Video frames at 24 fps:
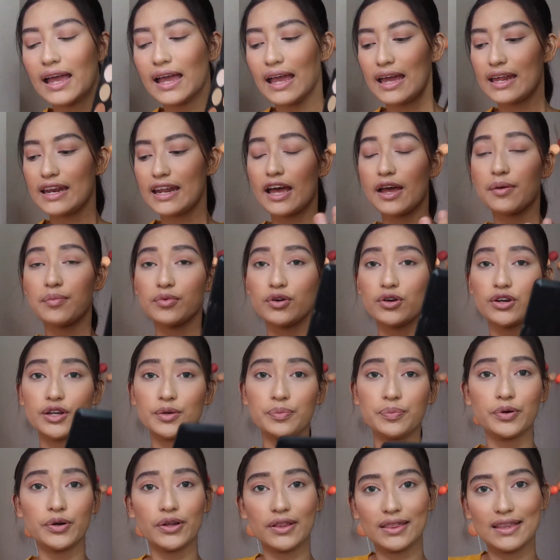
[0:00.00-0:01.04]
And I'm
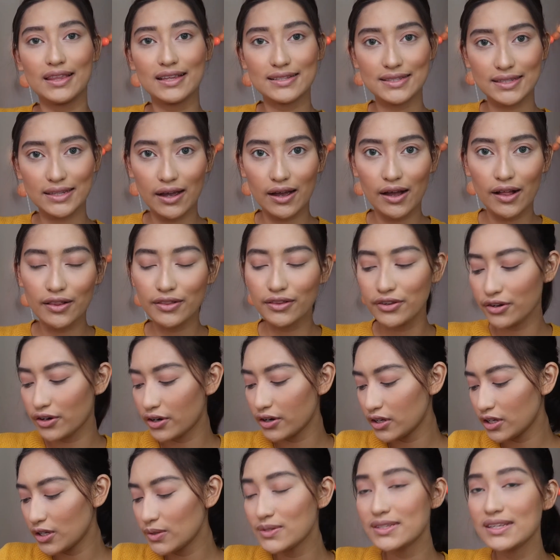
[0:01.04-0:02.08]
gonna put this color,
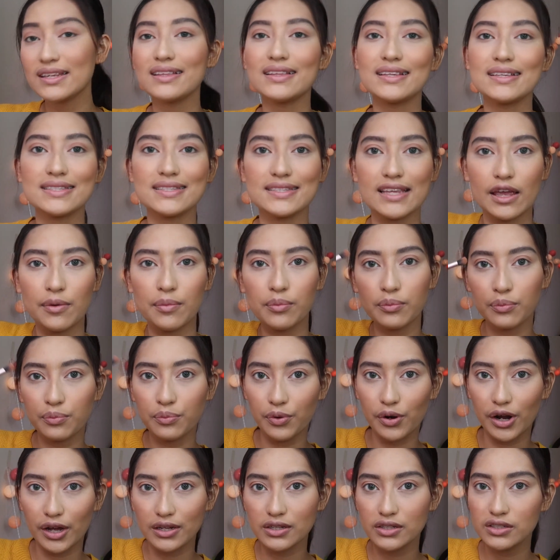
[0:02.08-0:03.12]
using the same
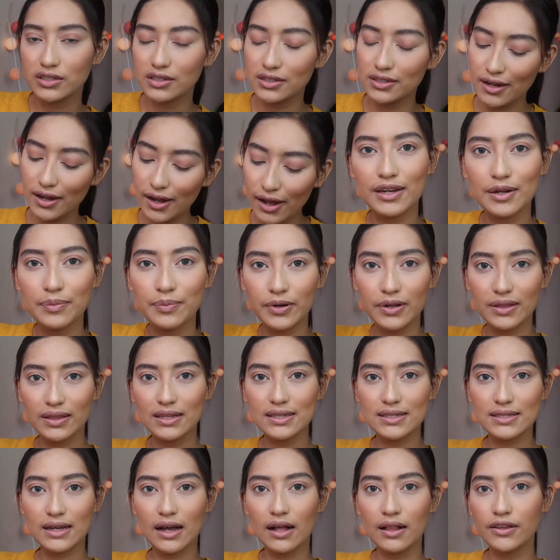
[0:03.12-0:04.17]
brush, I'm gonna put
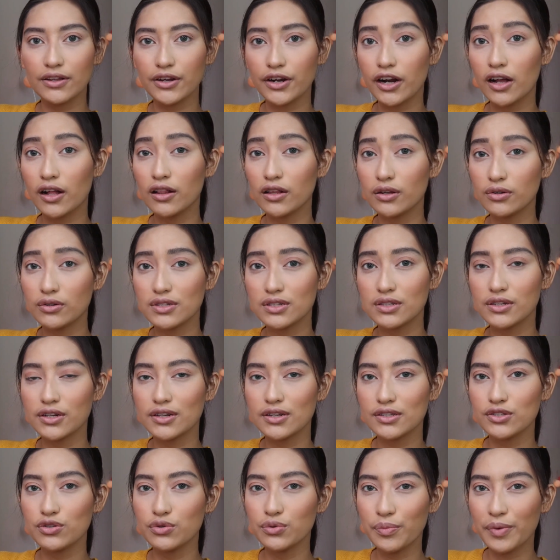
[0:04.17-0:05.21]
this color closer
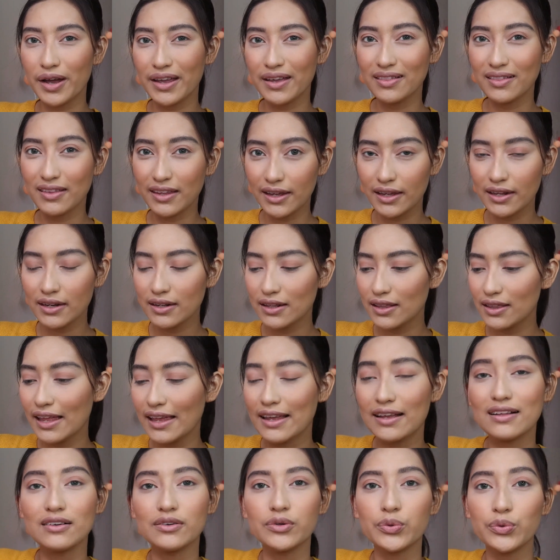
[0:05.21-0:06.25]
to my lid,
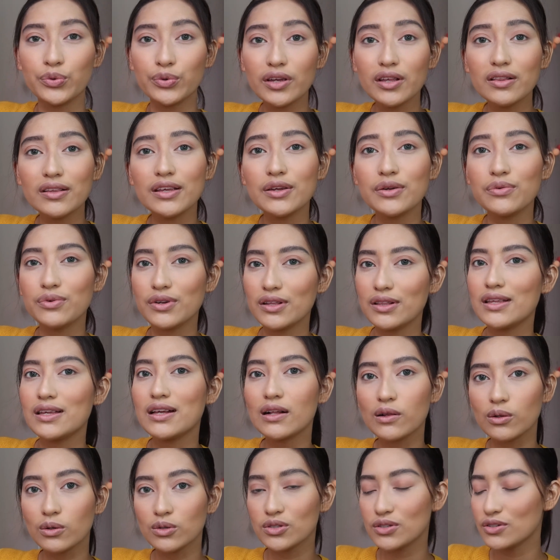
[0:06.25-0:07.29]
like really
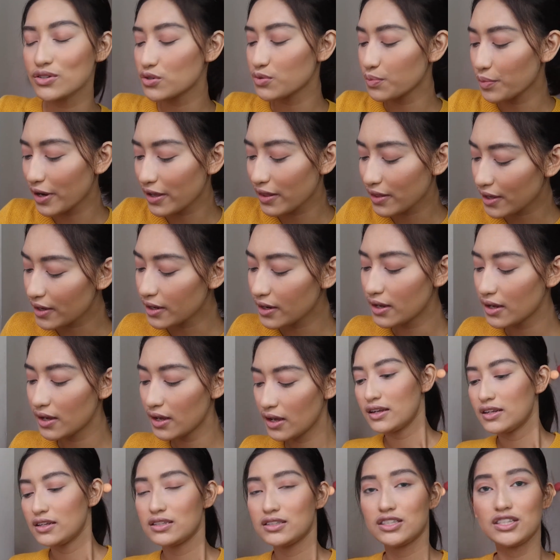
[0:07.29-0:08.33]
closer to my lid.
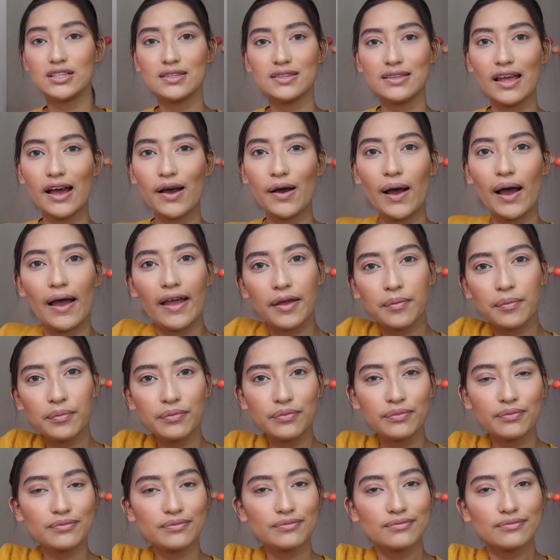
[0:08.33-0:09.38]
Just now
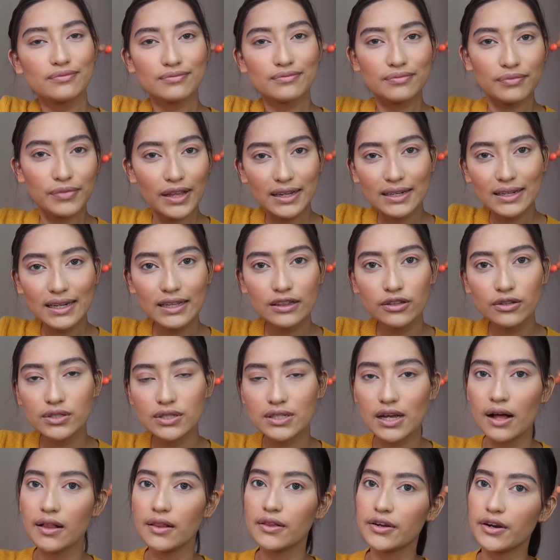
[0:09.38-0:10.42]
I'm blending those
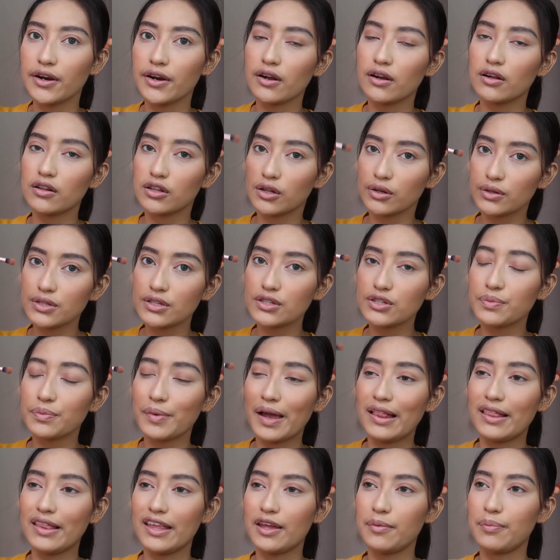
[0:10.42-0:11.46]
color closer to
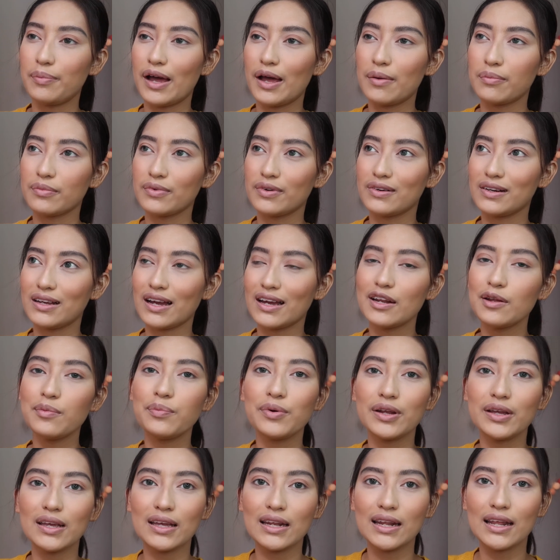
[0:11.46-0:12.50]
my lid, but I'm kind of
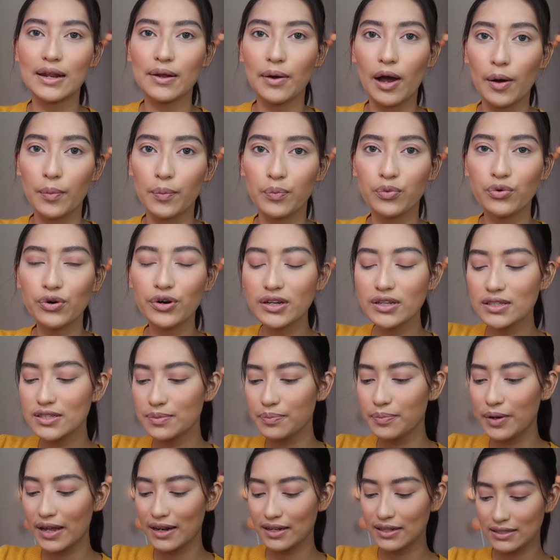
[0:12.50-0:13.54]
bringing it upwards,
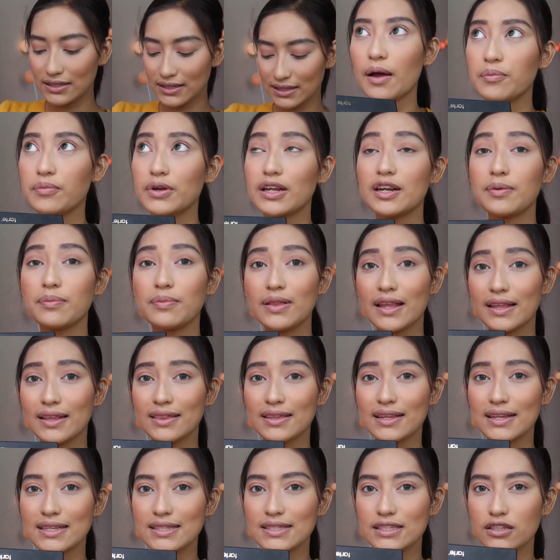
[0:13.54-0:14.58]
but I'm gonna
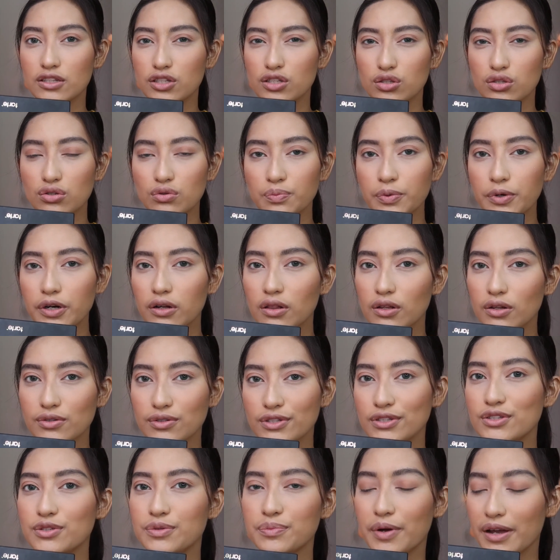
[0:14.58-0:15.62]
blend this super
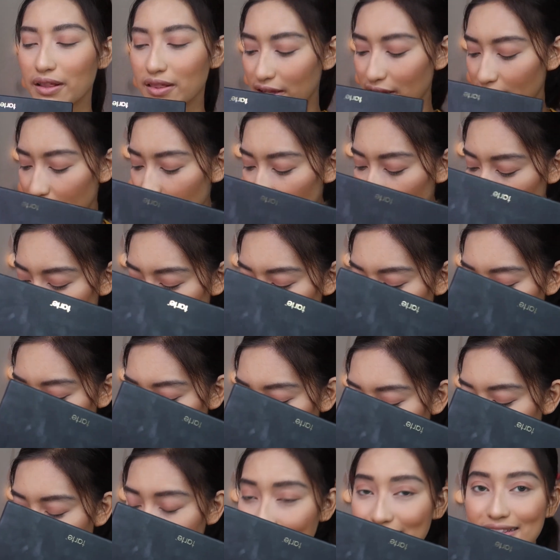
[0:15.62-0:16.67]
closer to my lid
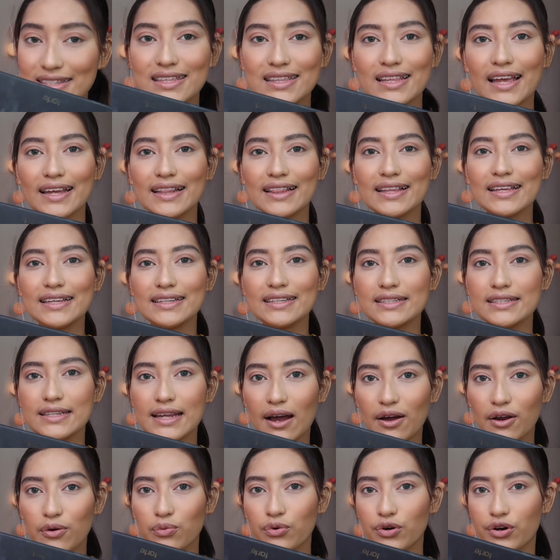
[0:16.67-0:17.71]
and slightly
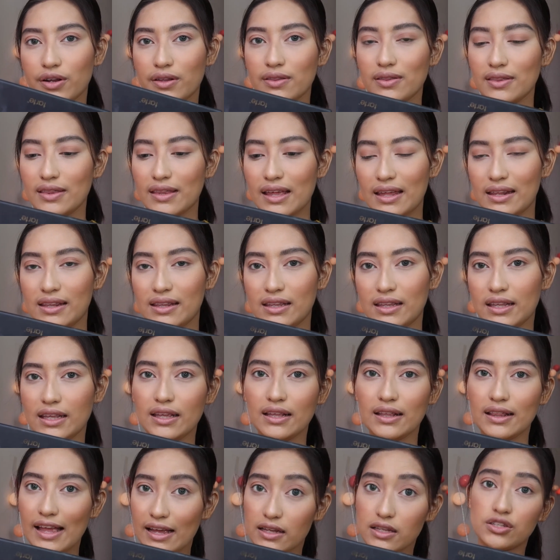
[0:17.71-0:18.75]
downward than the
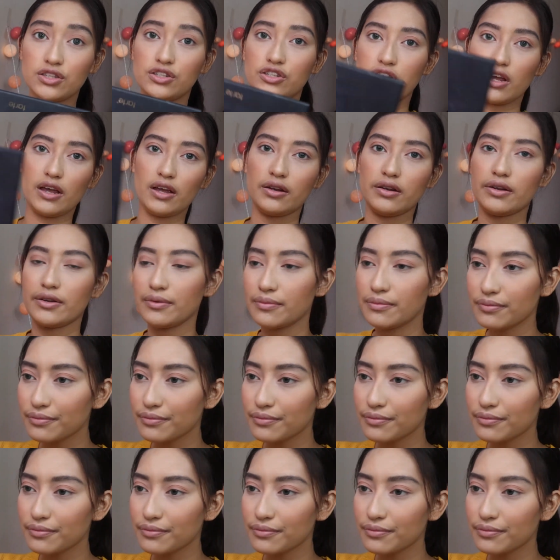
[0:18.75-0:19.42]
last shade.